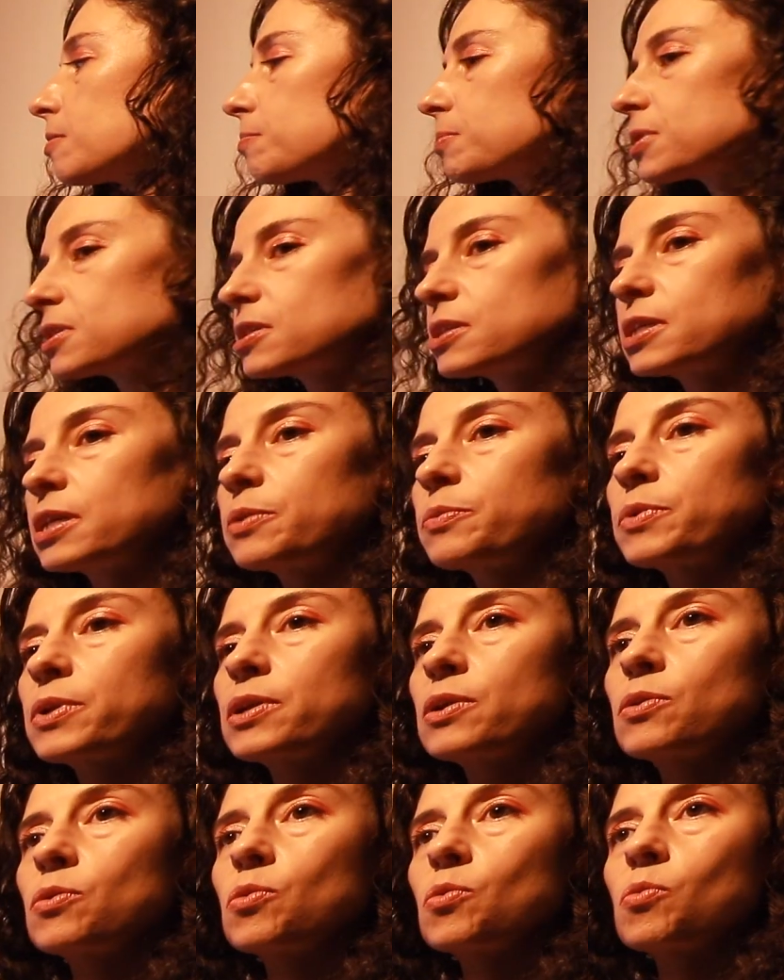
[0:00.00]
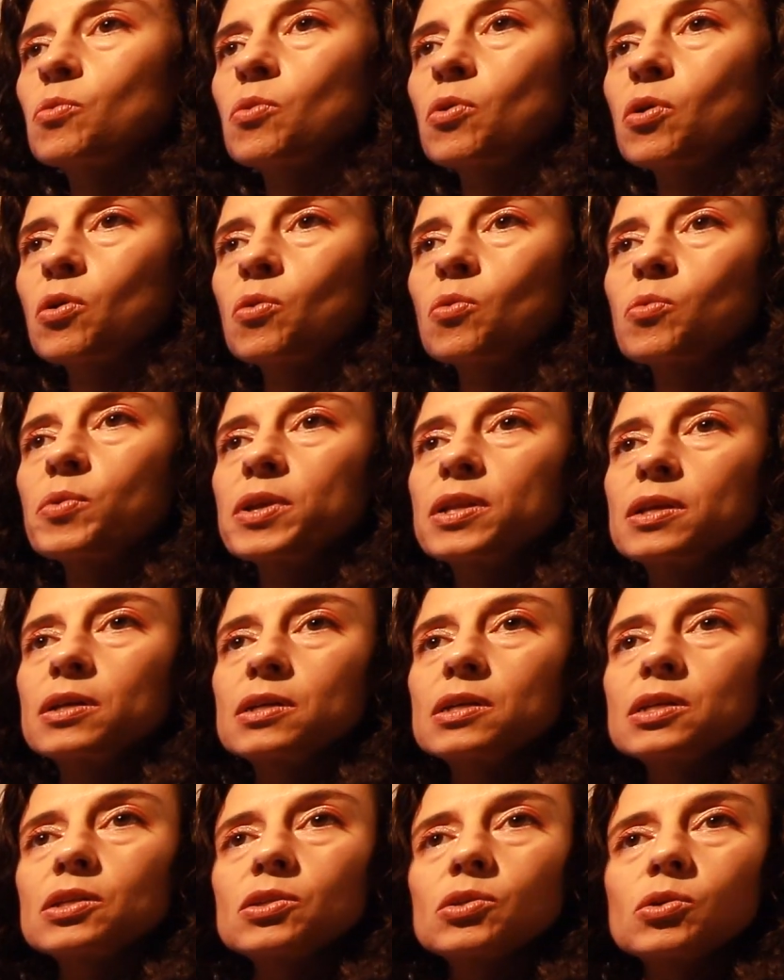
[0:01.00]
posterior wall with
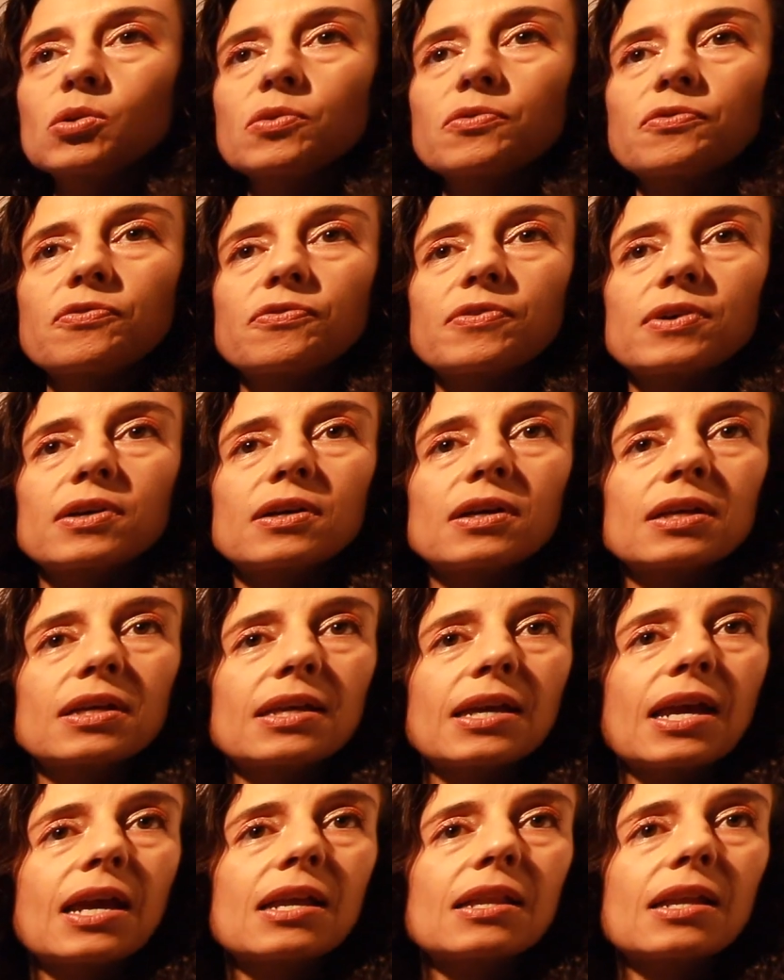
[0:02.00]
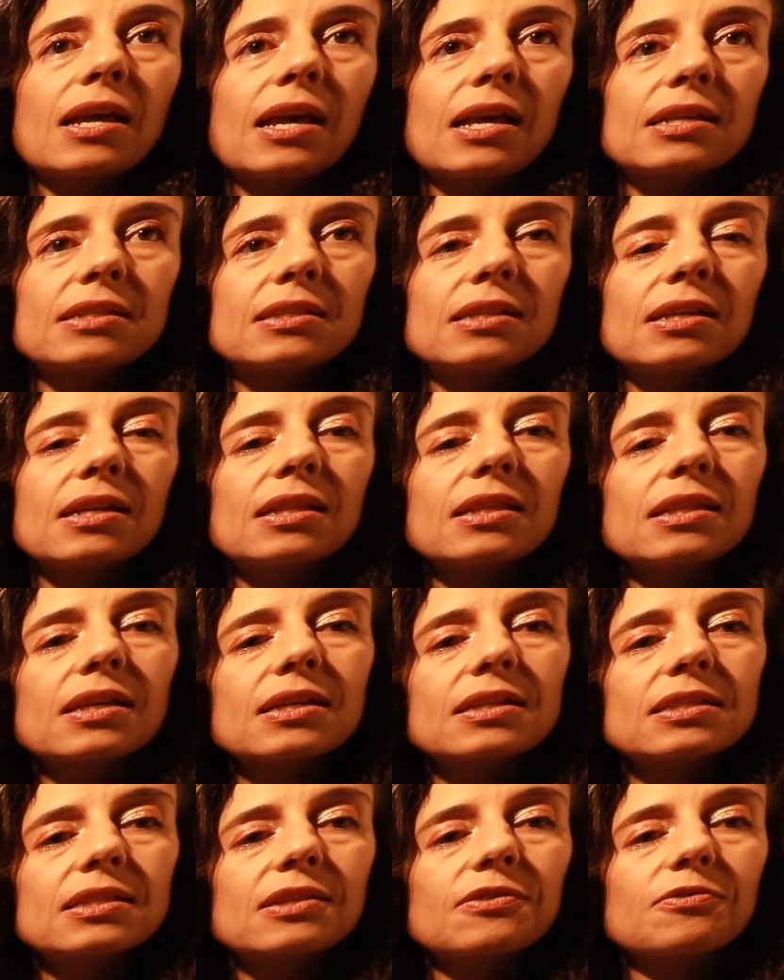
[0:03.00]
the cutoff again as the
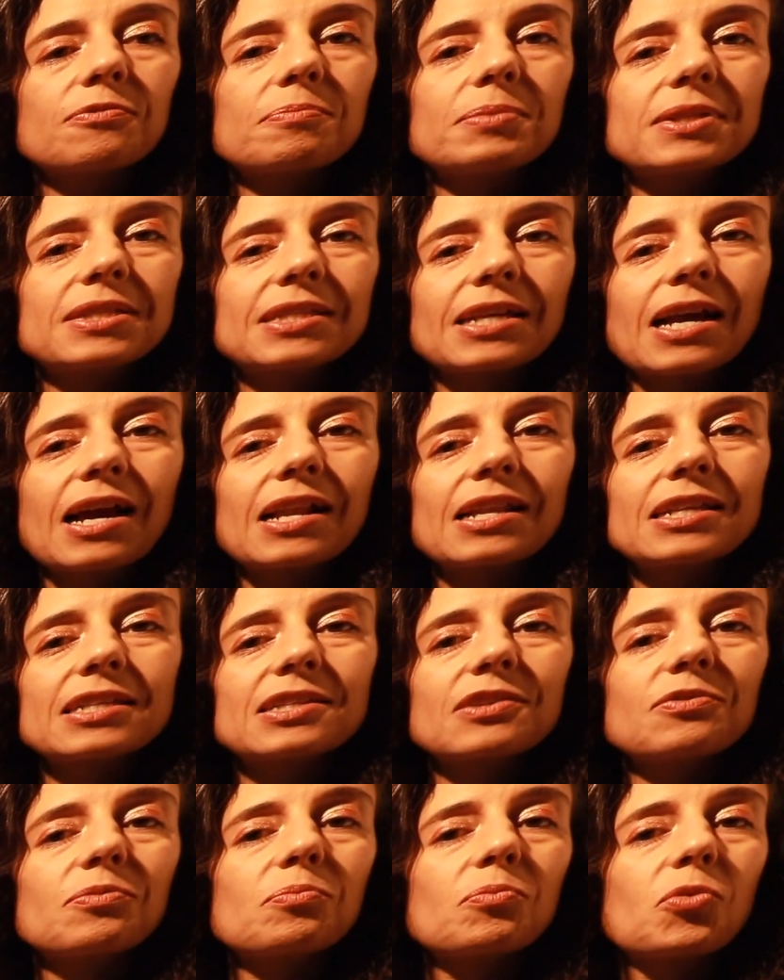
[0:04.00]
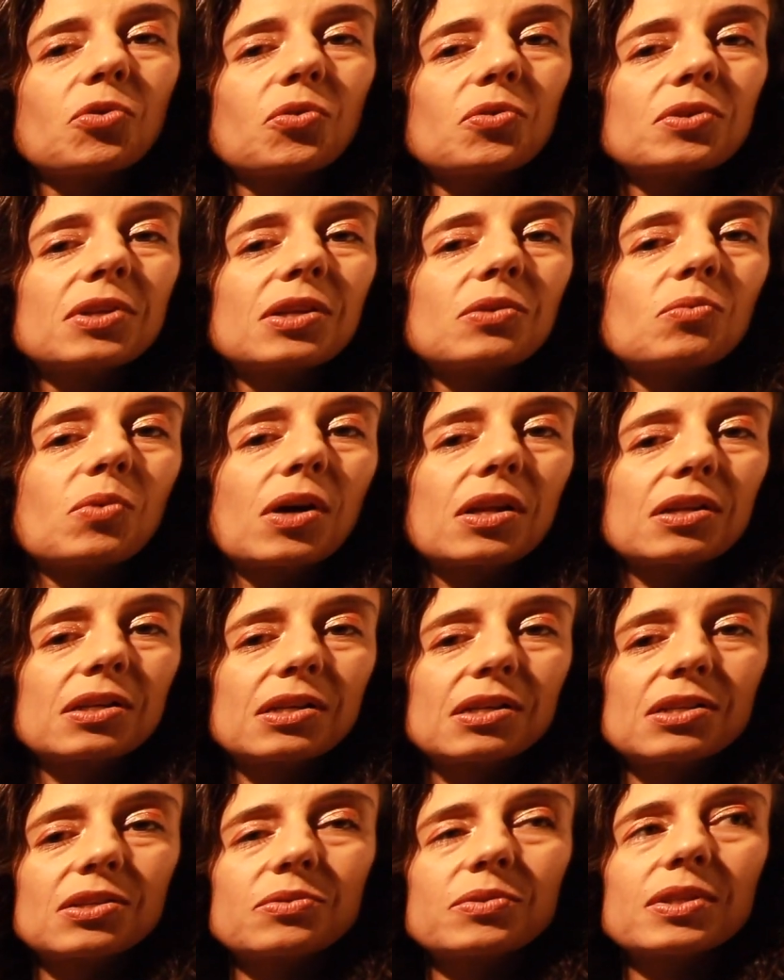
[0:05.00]
index of Pizzalis of more than
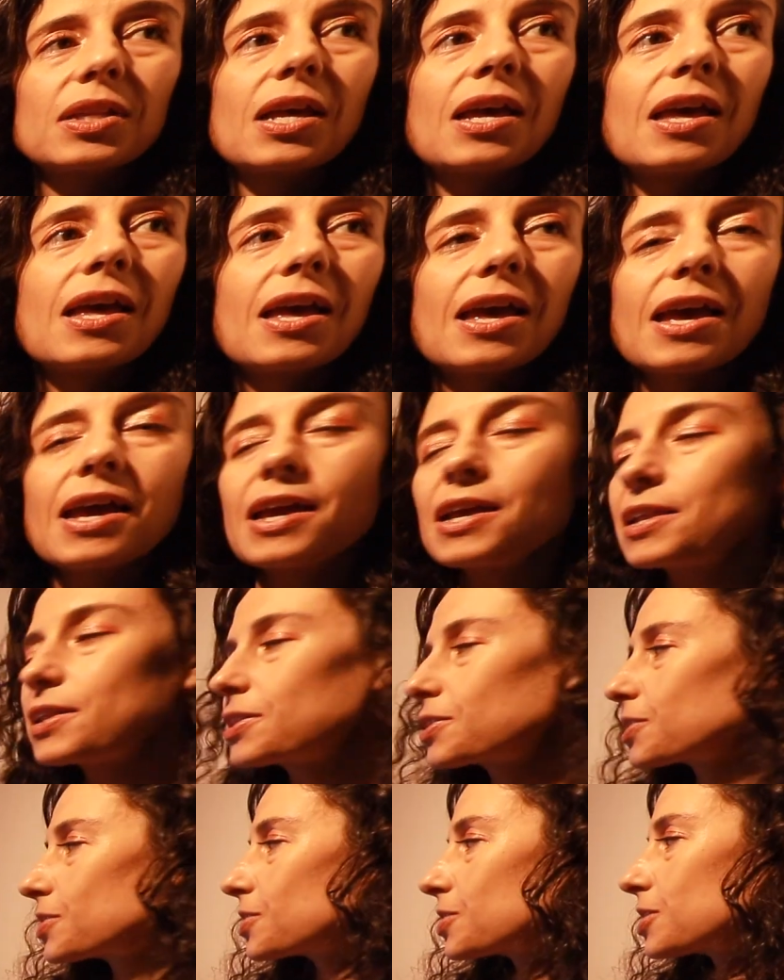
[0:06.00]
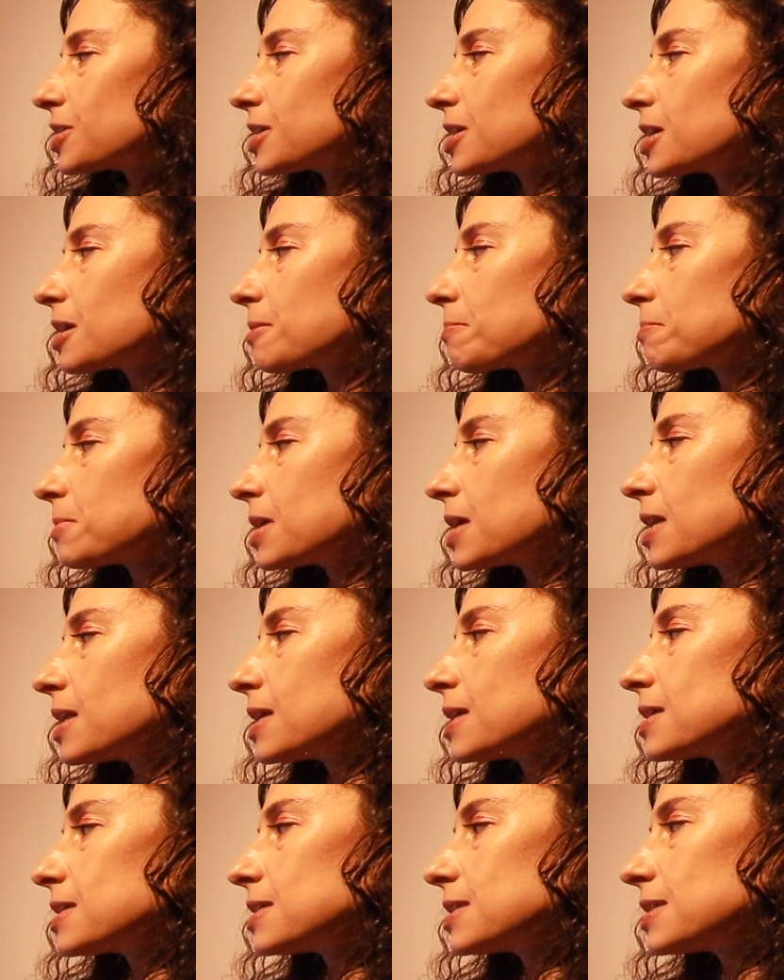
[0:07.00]
130
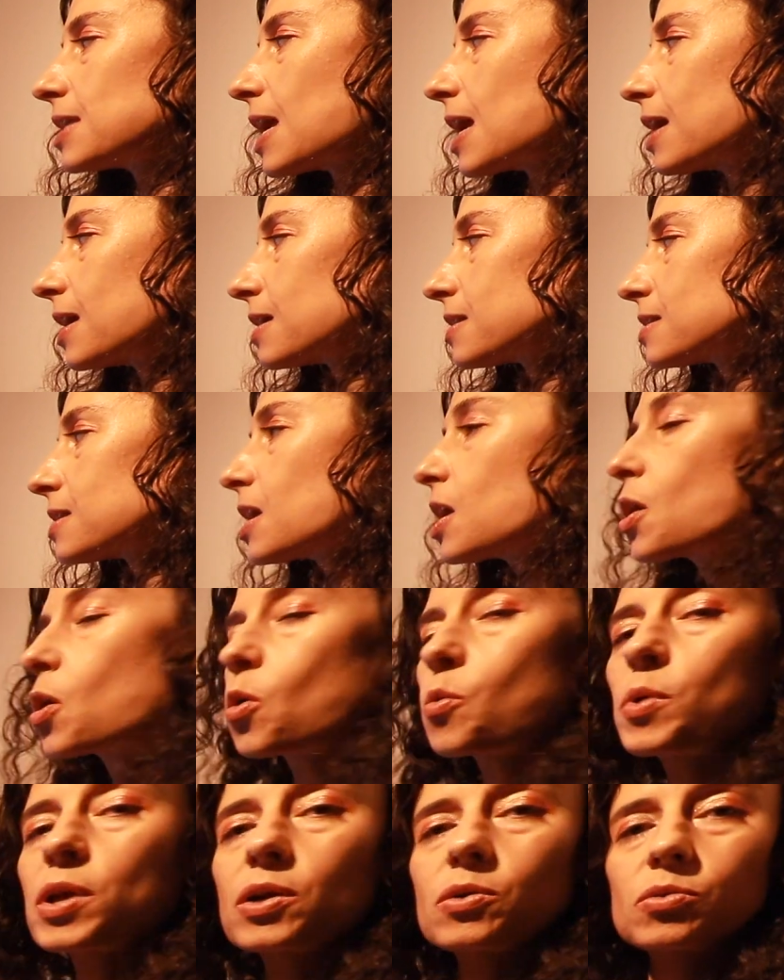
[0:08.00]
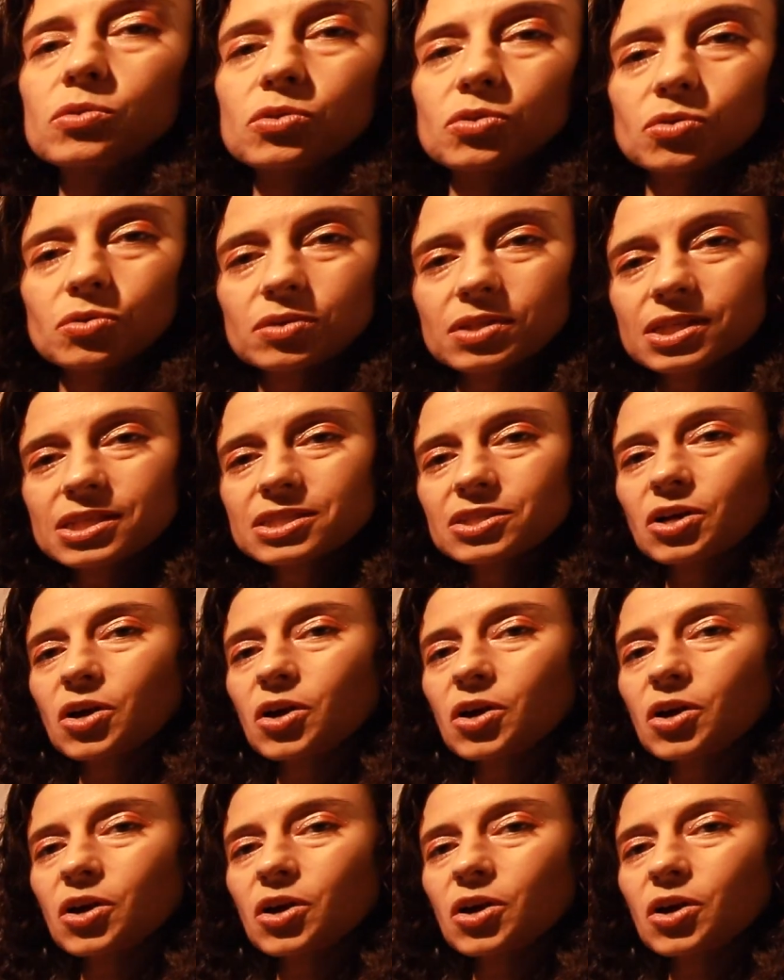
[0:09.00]
milliseconds. We could do this